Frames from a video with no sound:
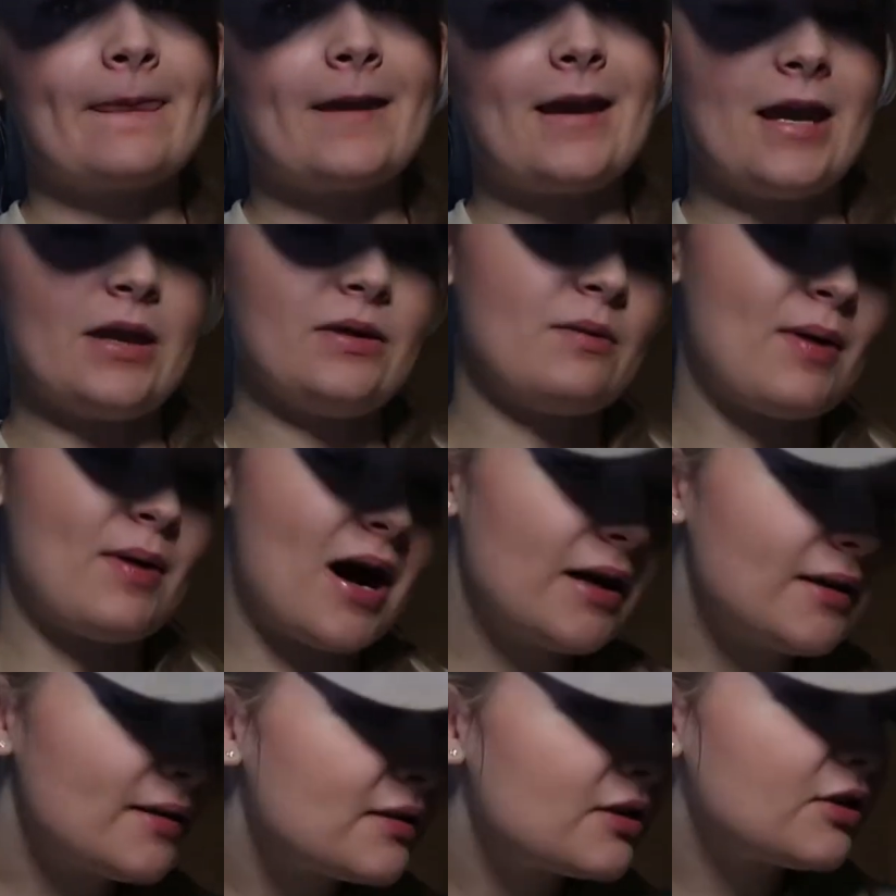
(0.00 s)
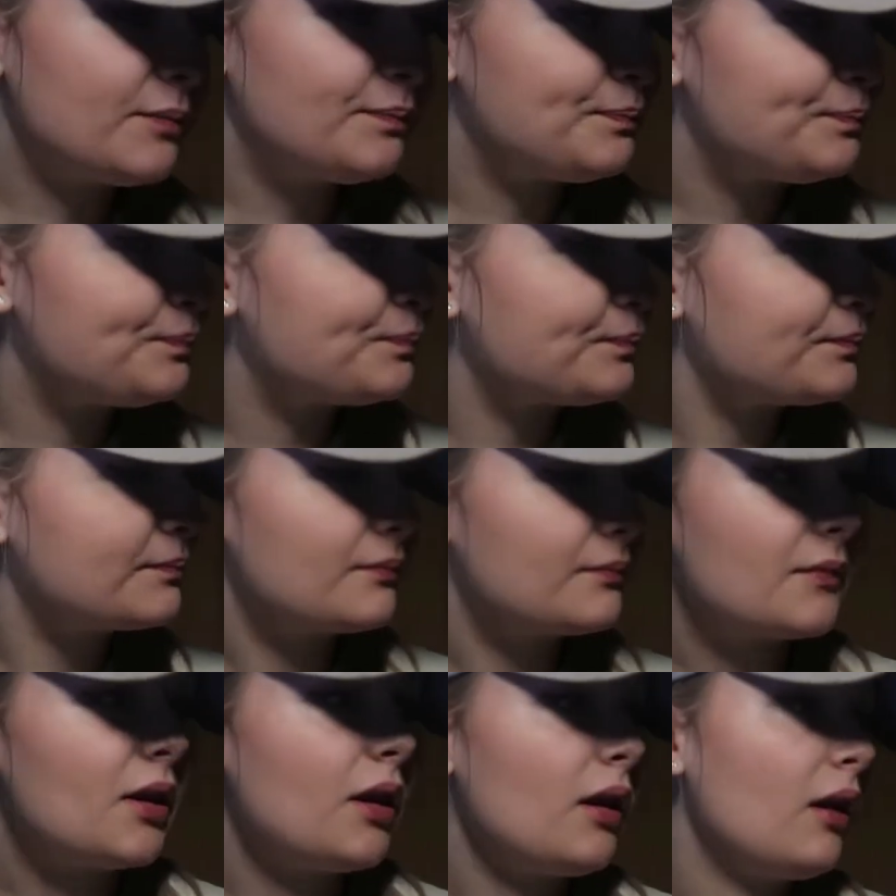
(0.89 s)
in the past,
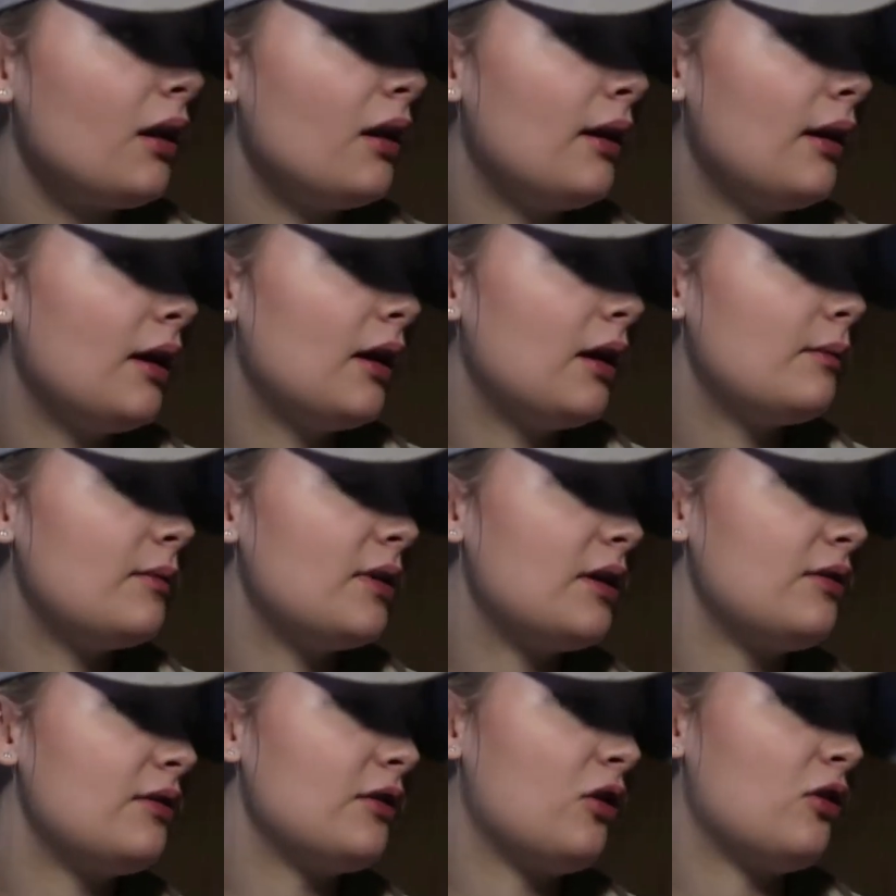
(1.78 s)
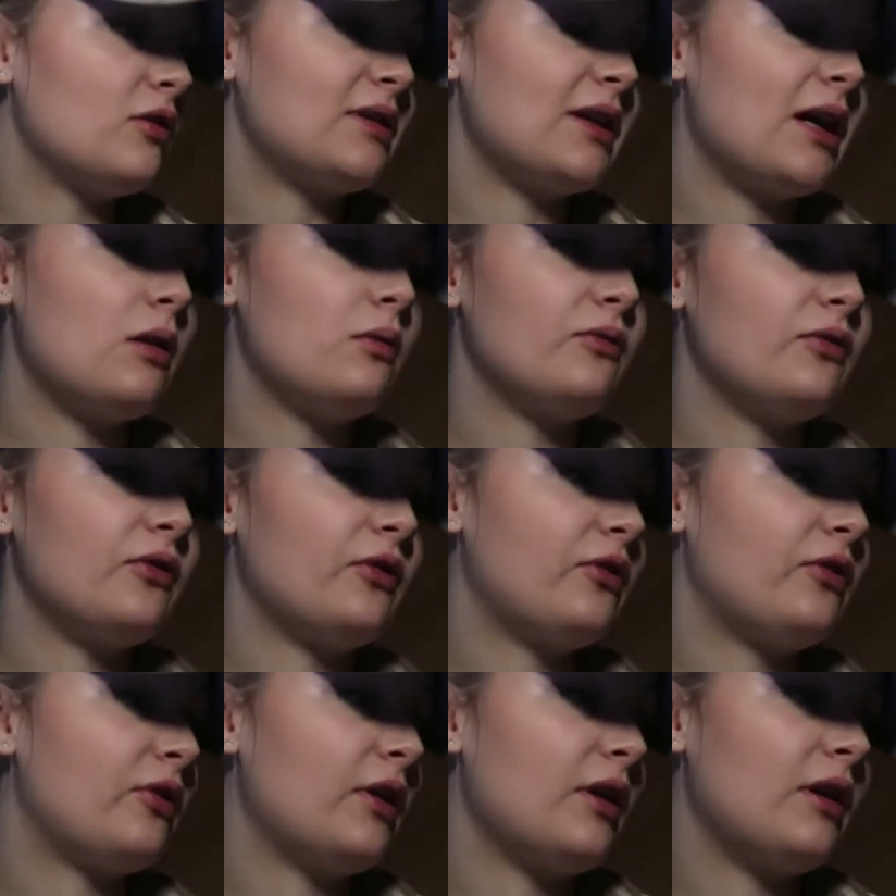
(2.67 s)
in the
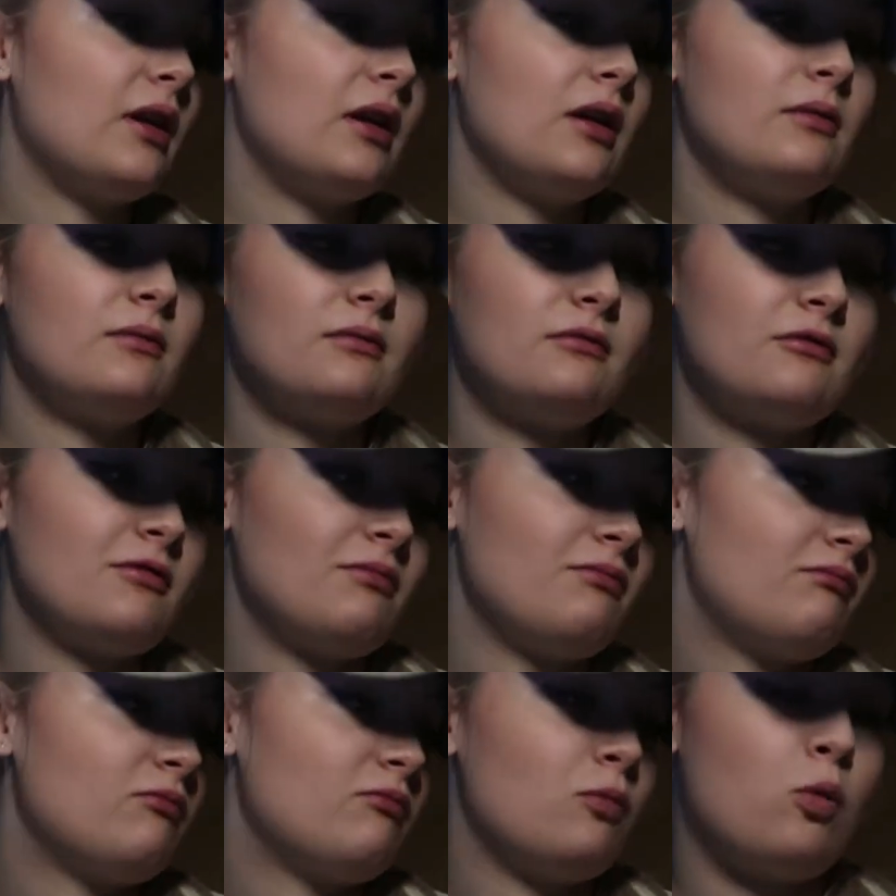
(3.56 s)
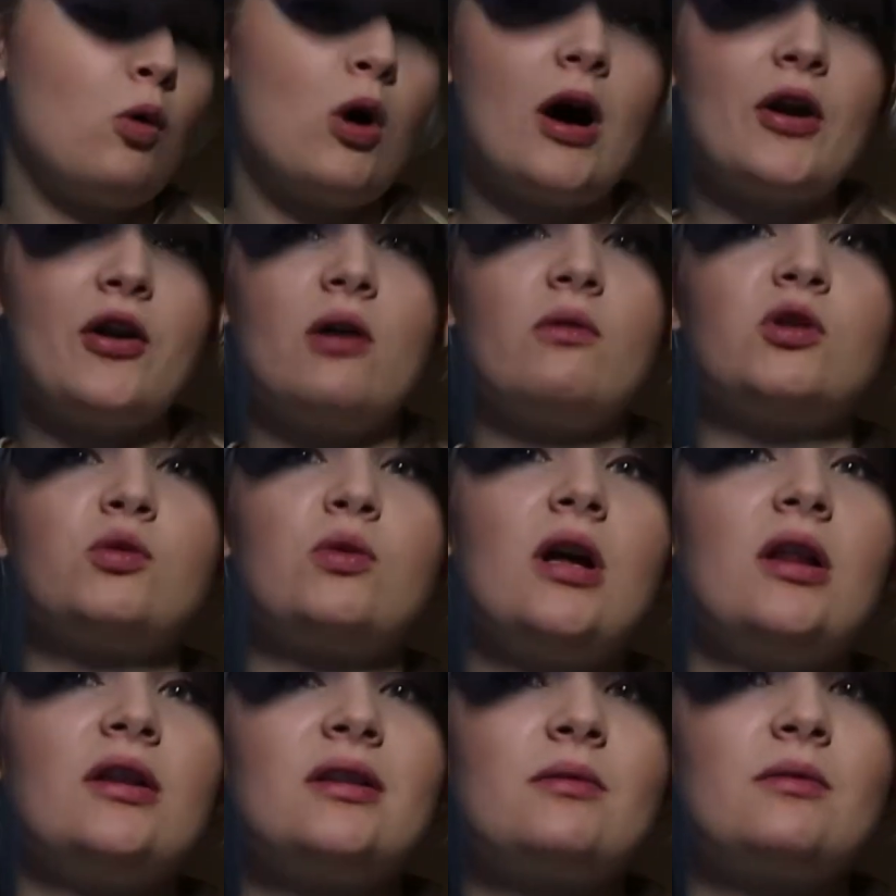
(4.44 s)
lockdowns, and what I know as
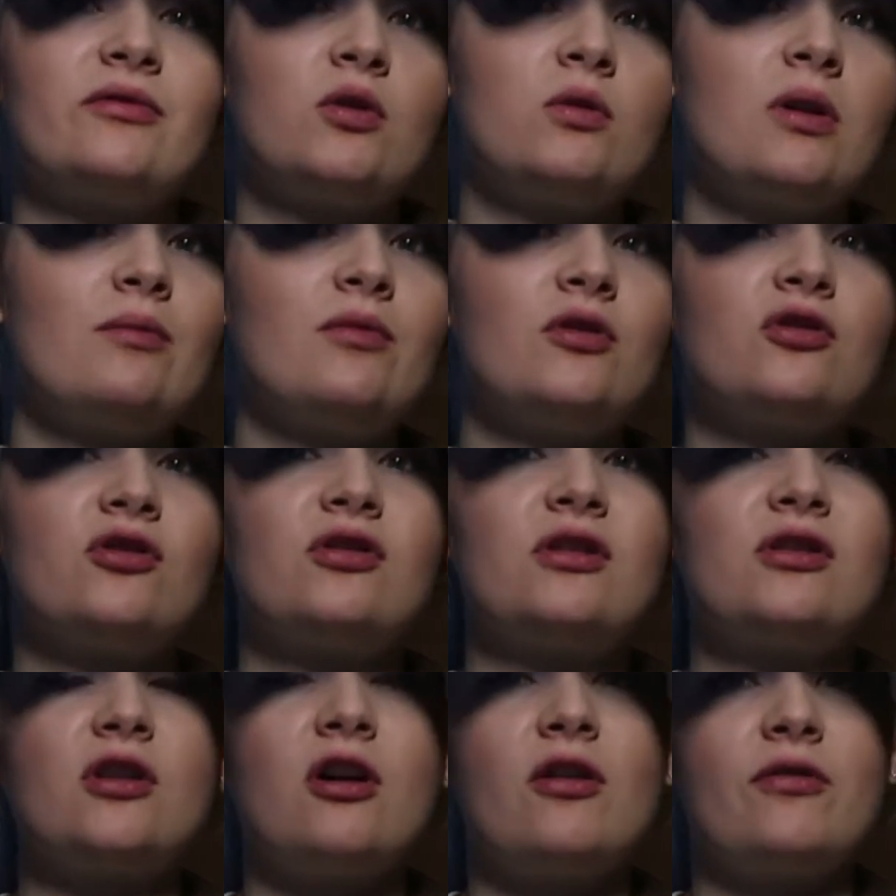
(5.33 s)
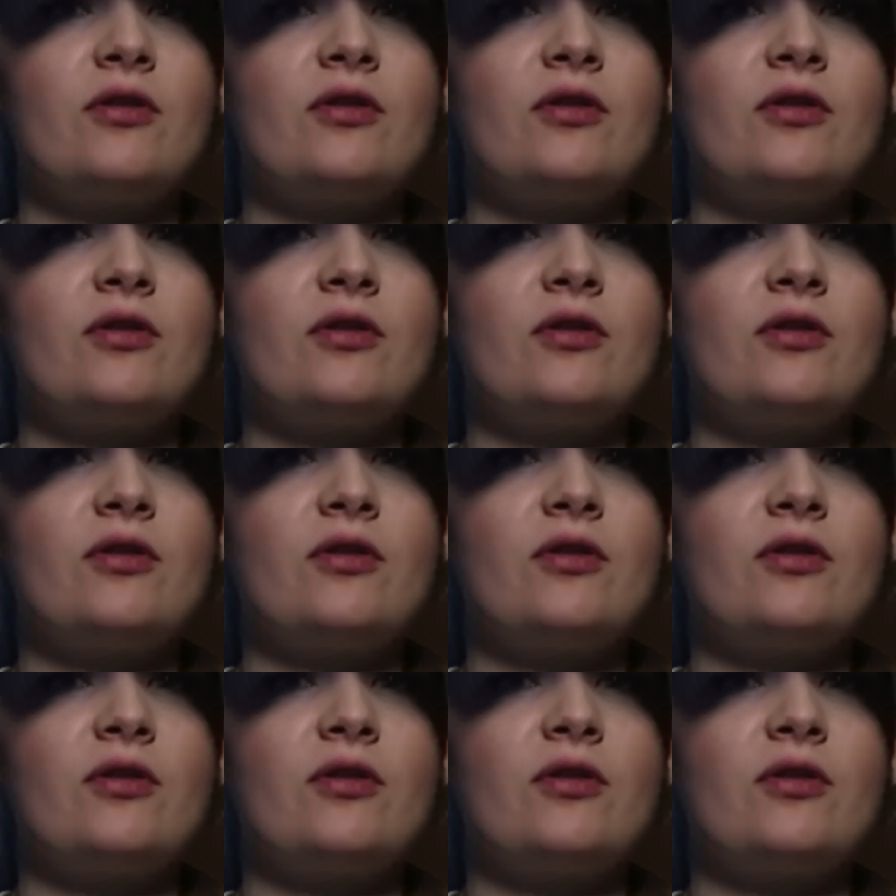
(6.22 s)
well in terms of equipment, just to sort of